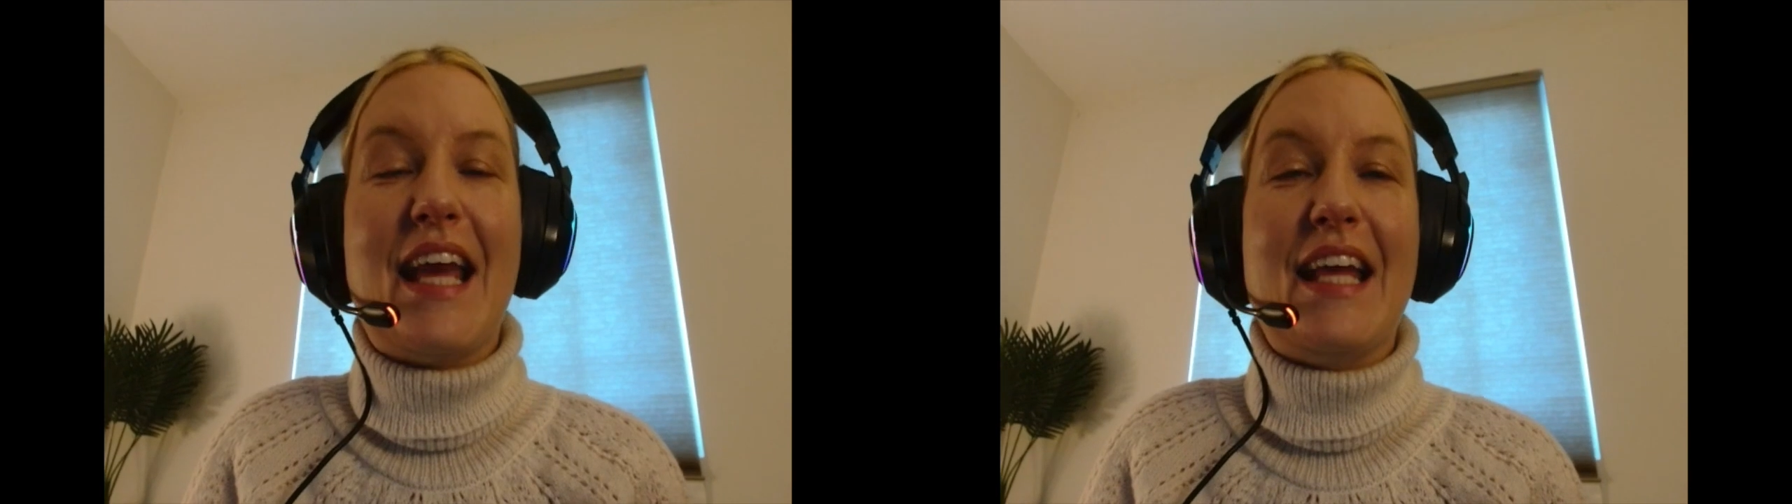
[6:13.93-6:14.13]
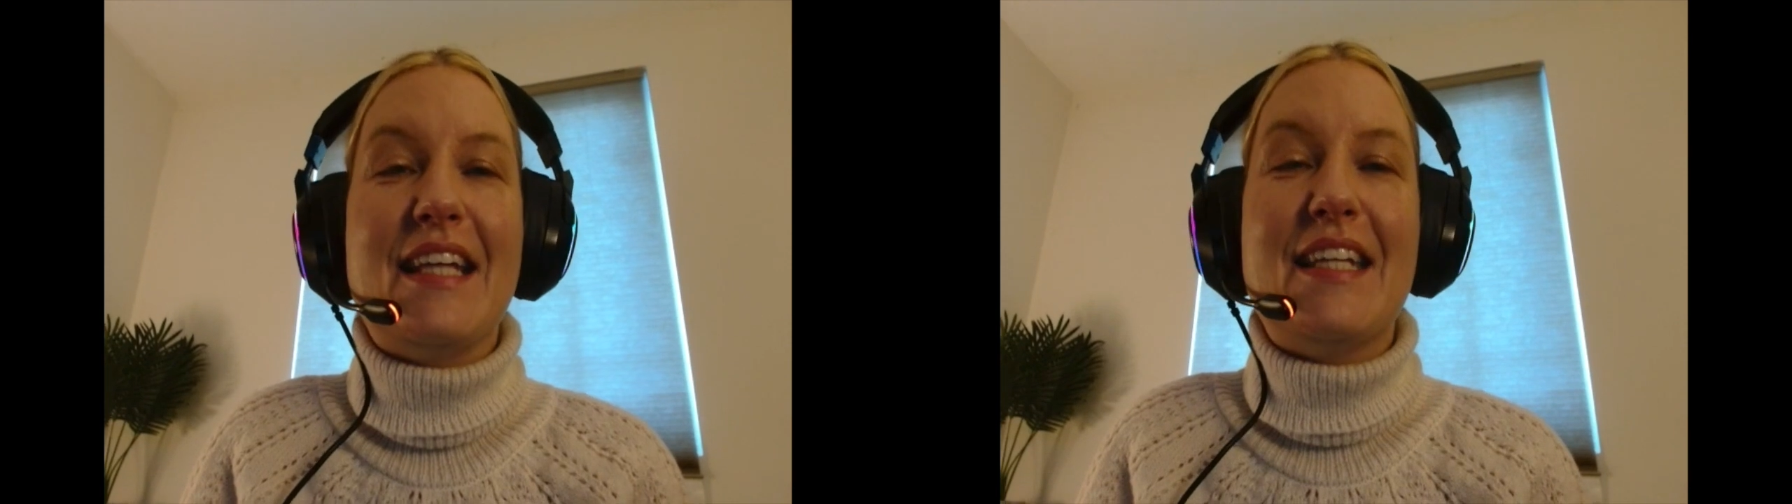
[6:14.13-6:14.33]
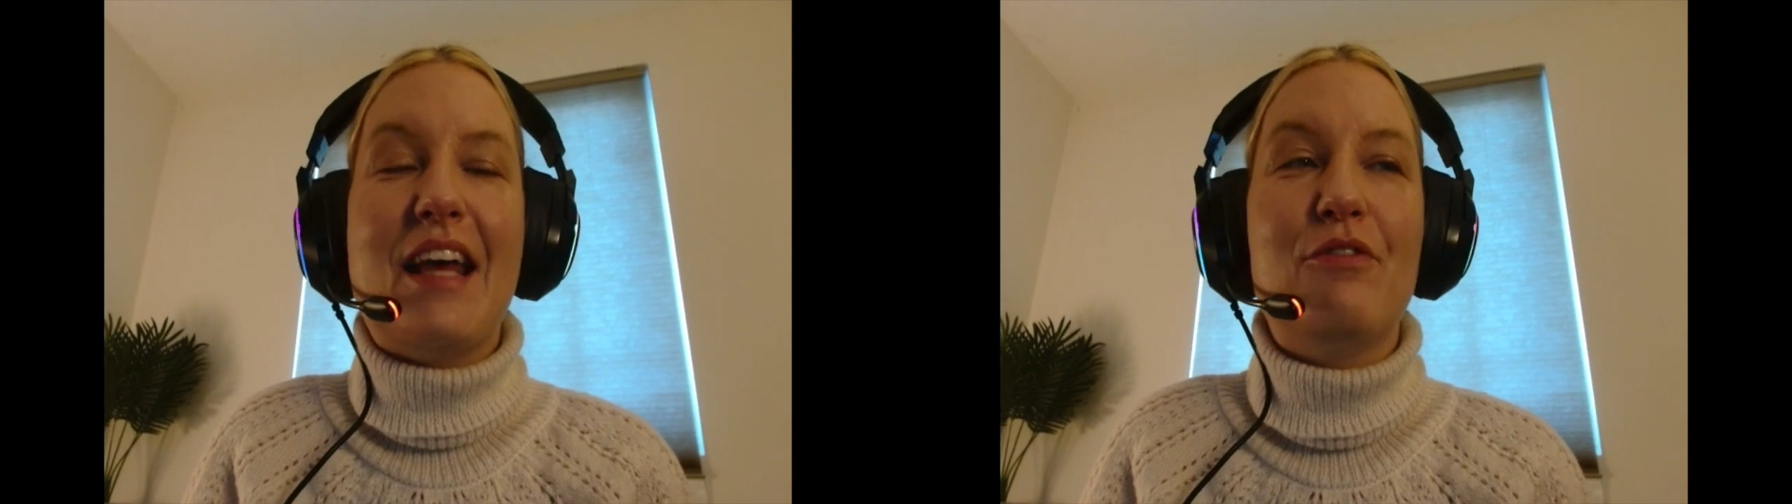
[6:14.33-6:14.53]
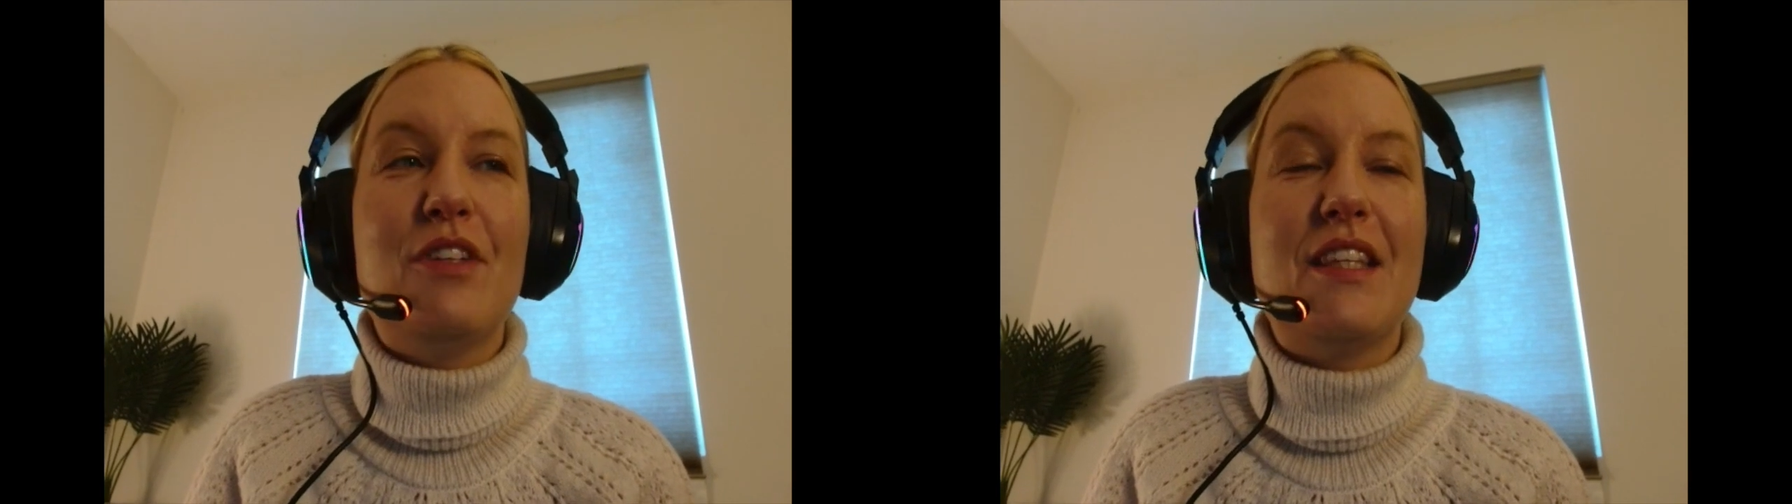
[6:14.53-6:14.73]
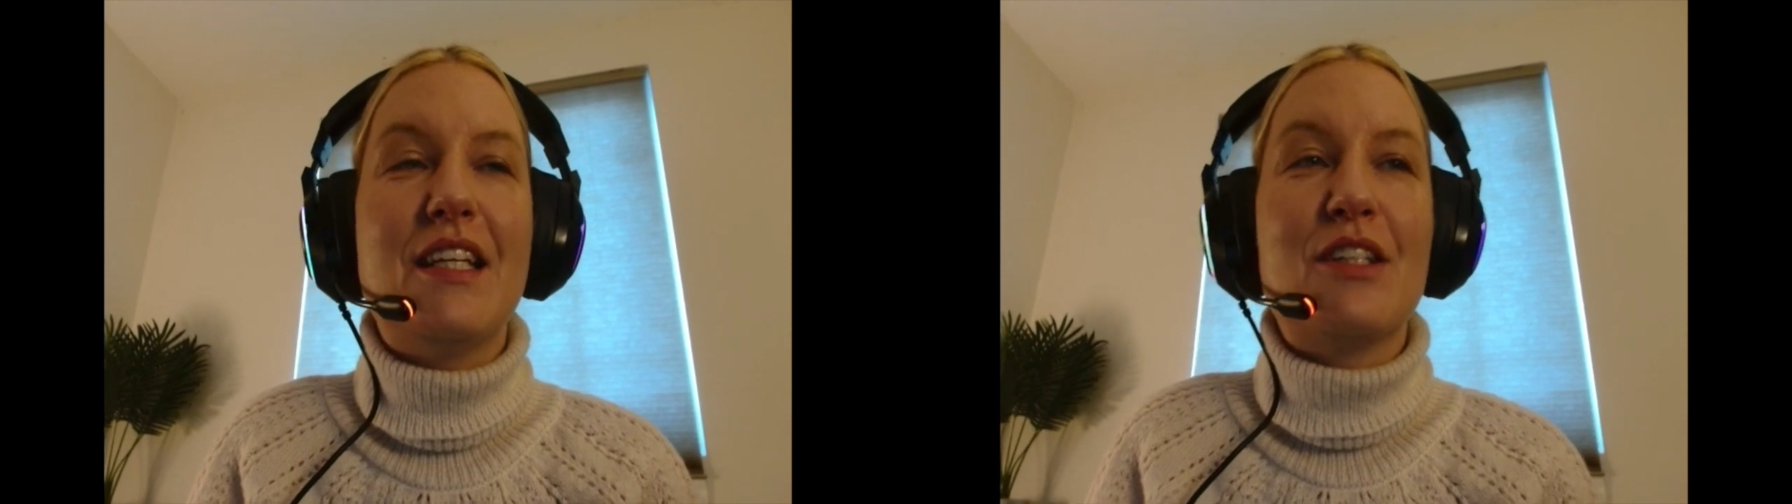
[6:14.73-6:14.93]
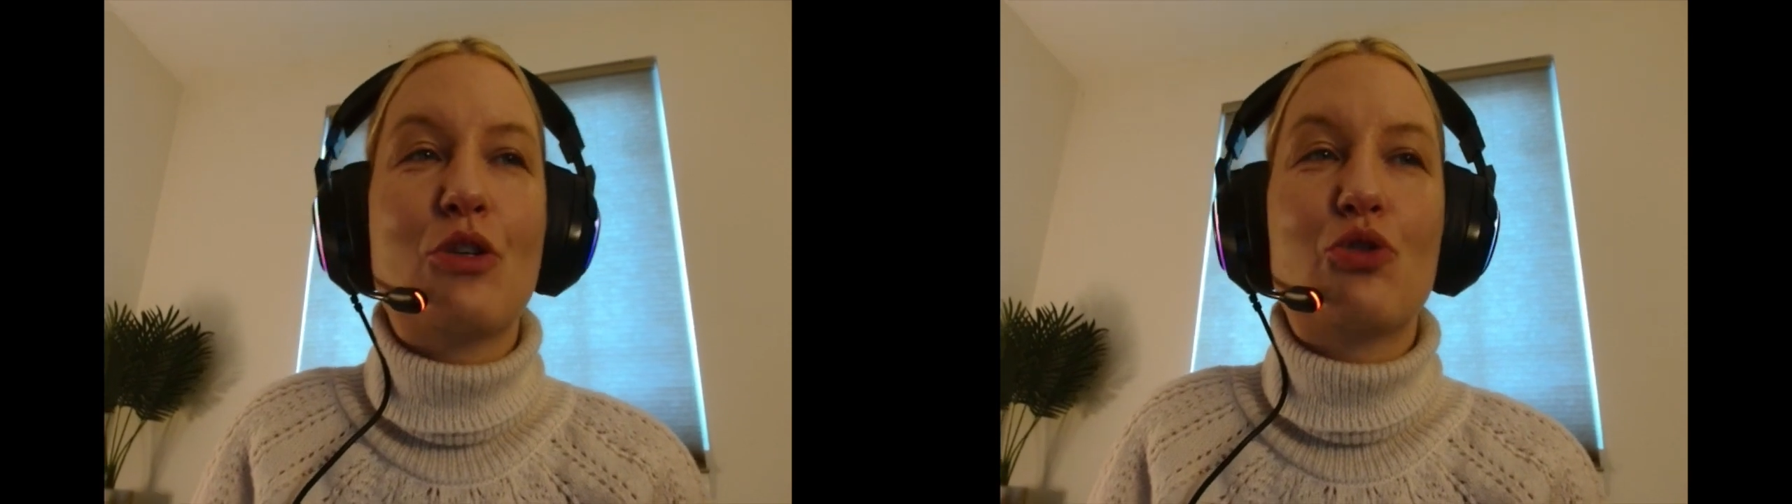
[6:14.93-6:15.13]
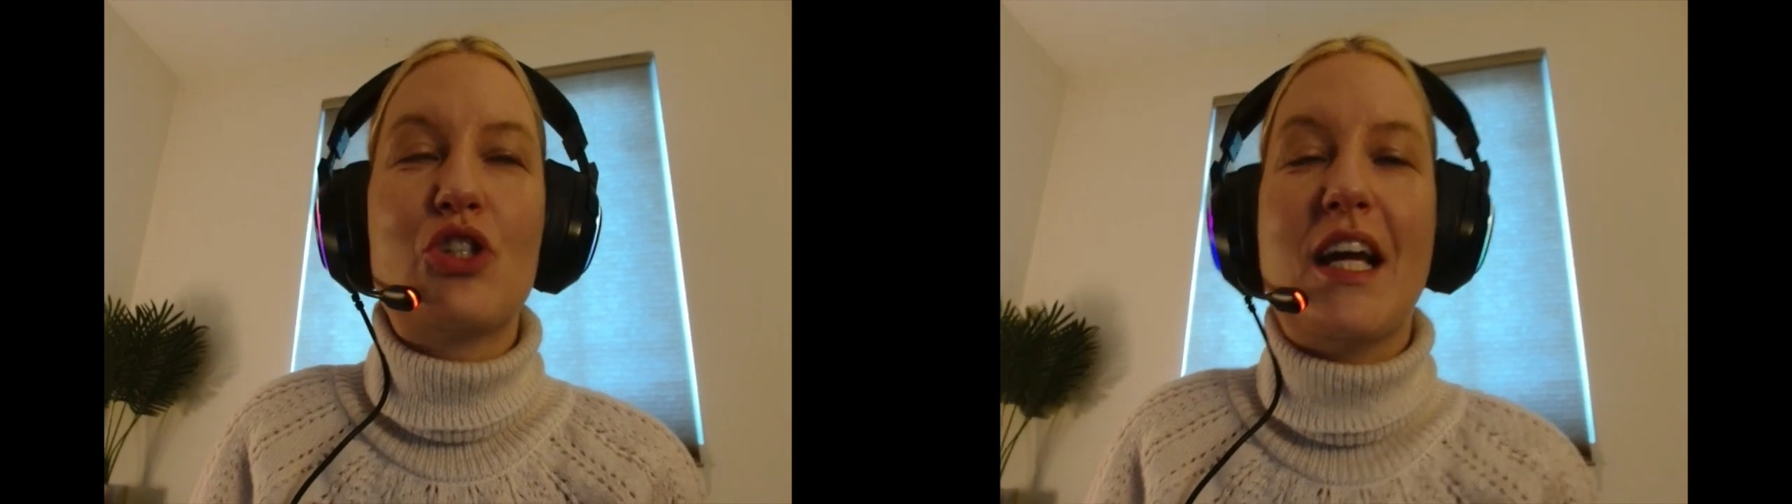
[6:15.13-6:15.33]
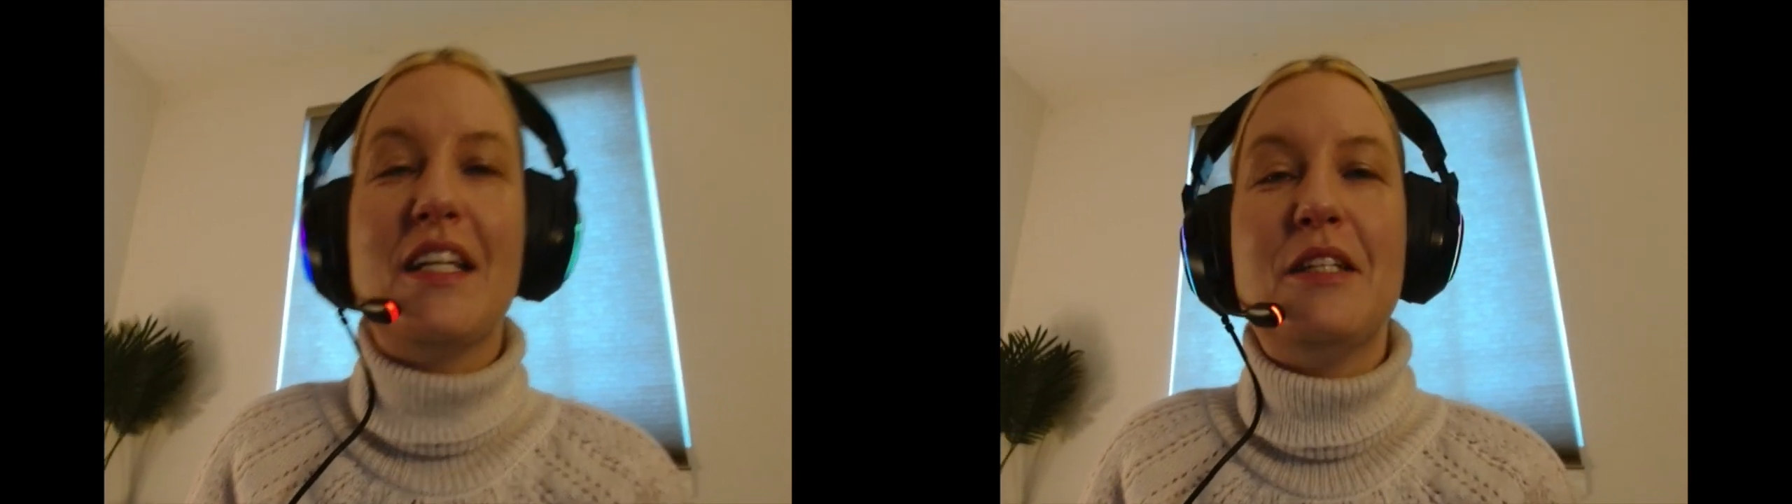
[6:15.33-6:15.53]
and everything so
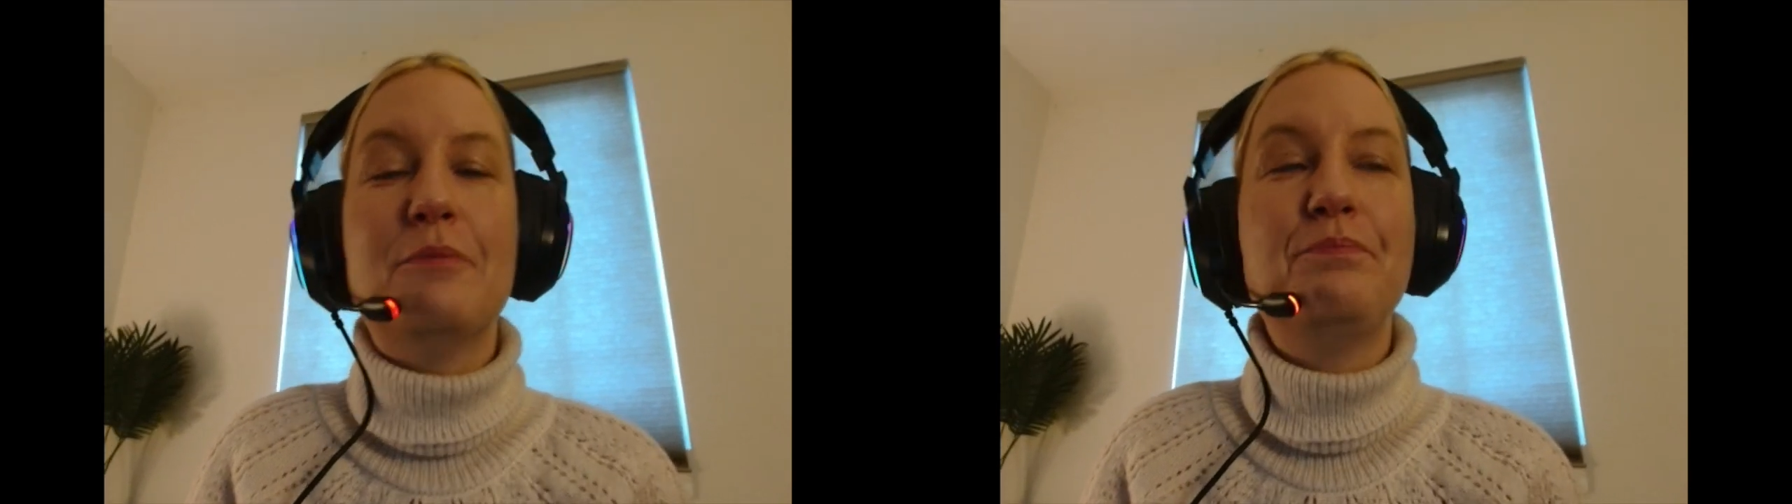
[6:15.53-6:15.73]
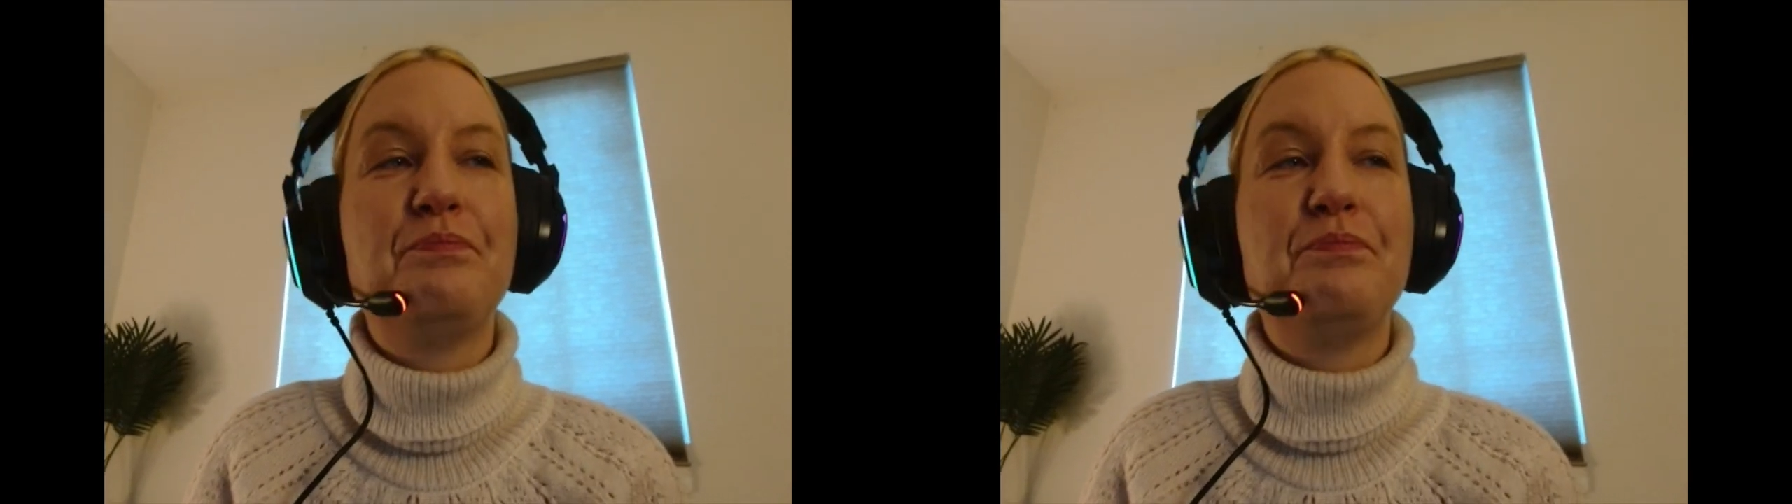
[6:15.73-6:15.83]
shiny.